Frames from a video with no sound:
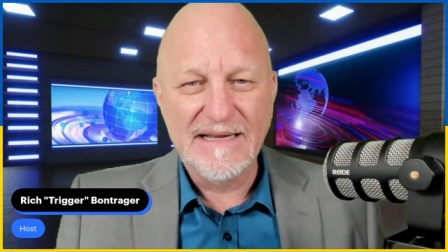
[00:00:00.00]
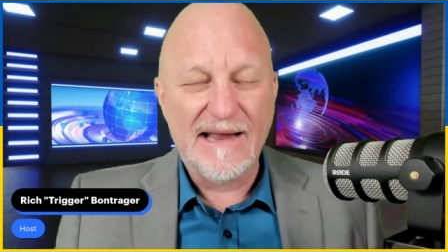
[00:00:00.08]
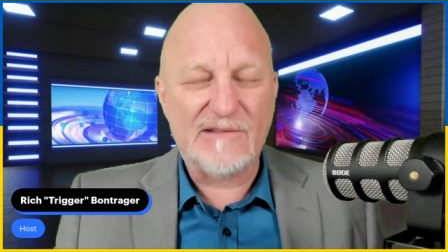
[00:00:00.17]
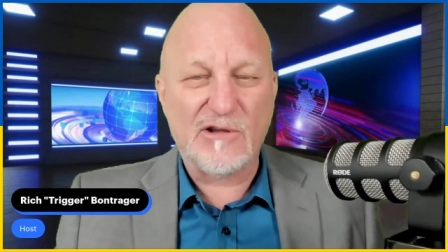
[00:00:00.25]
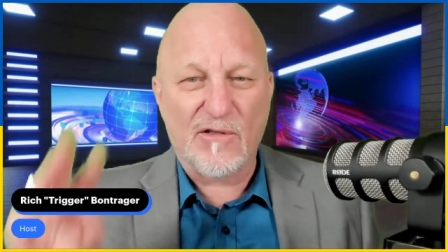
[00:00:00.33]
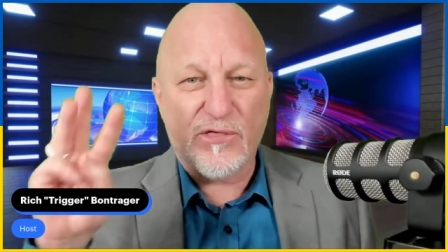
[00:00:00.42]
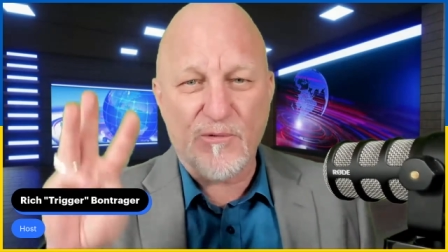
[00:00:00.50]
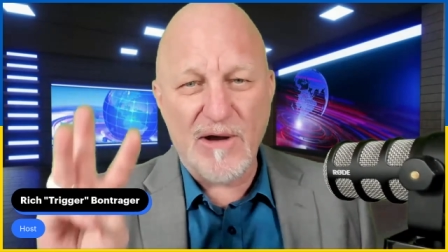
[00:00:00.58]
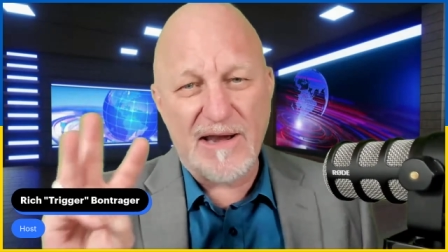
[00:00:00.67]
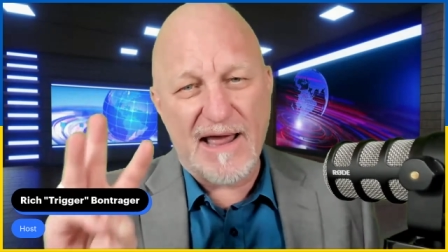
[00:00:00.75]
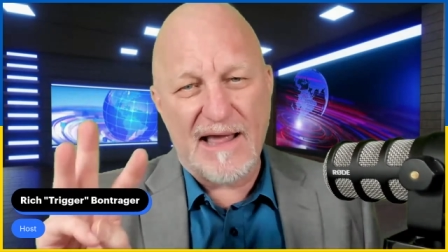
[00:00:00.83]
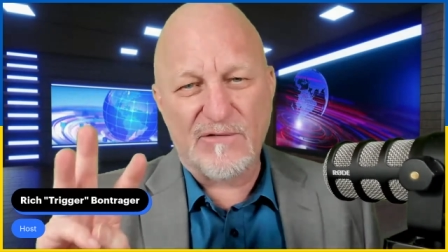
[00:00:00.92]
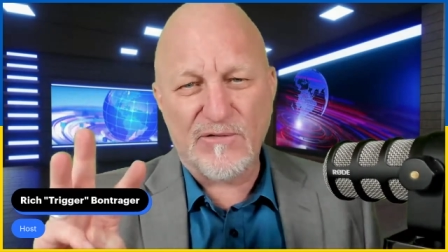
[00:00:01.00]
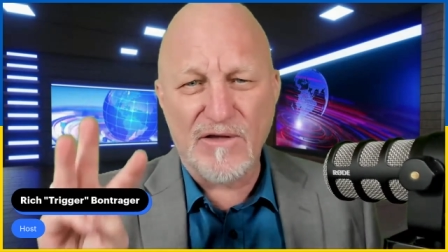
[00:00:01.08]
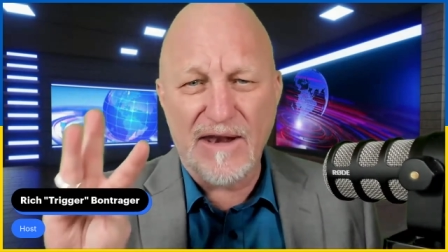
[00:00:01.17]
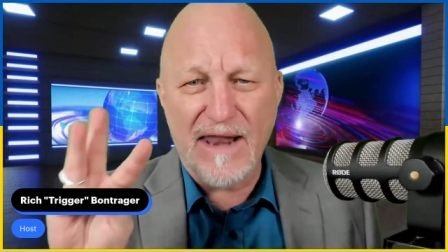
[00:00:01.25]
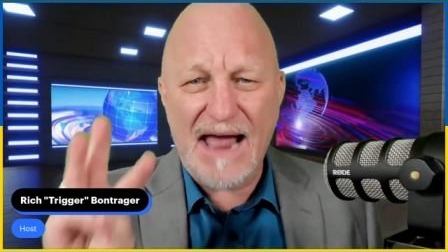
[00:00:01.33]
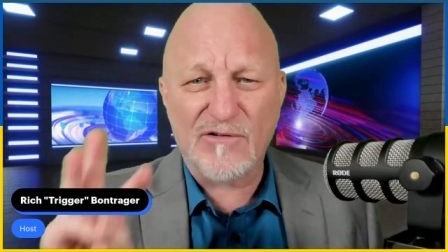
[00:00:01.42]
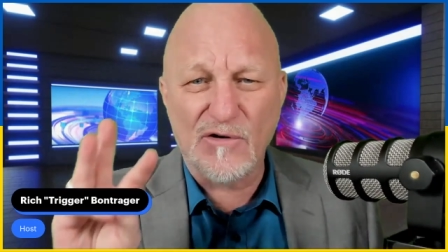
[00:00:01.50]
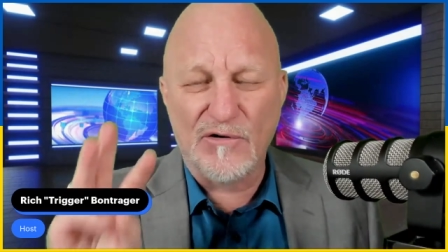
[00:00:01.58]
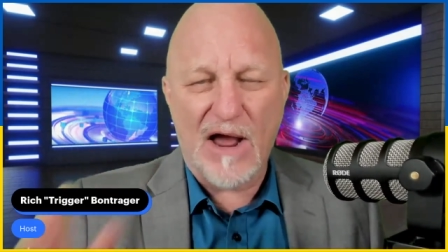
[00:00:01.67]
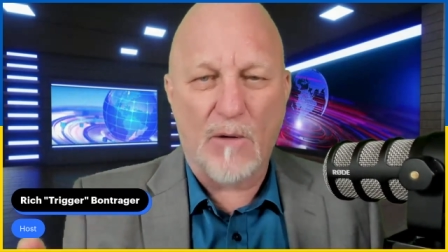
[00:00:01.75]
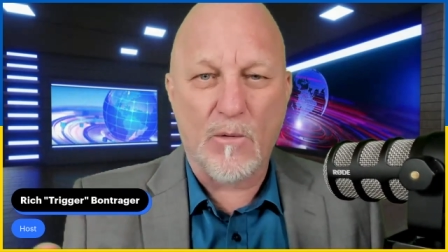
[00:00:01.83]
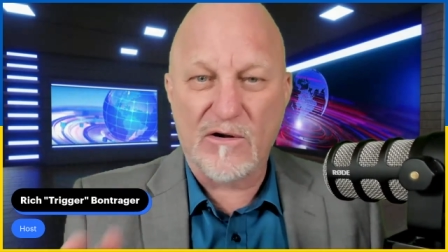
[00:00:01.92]
it took three days for the national
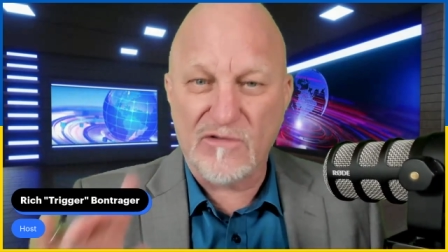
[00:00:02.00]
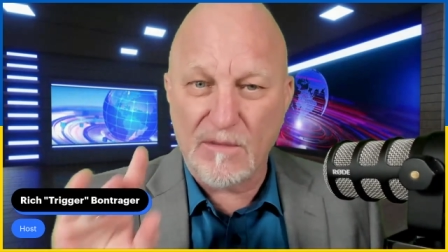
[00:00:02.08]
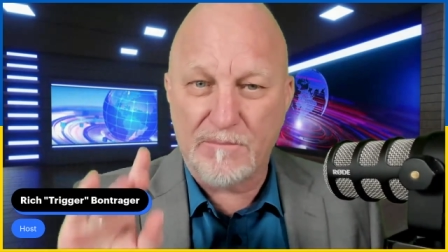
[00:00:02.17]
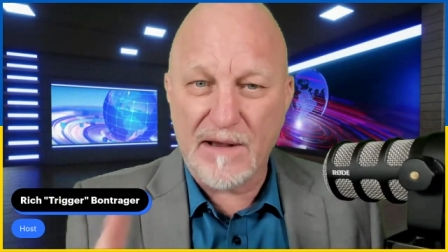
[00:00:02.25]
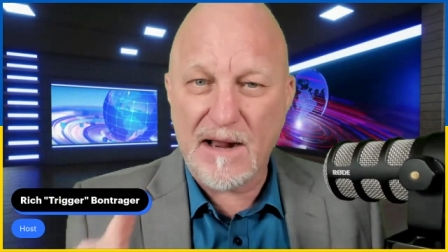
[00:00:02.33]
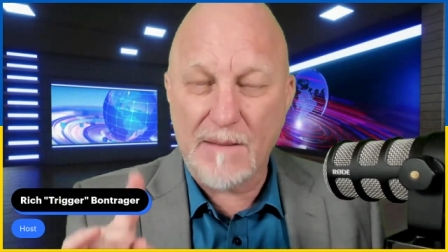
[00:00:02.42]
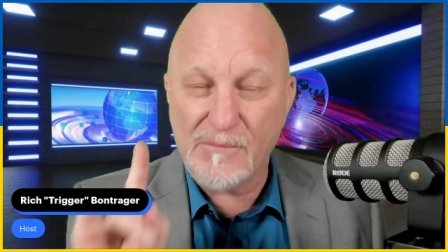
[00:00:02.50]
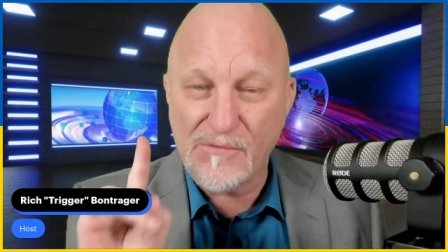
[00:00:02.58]
networks to pick up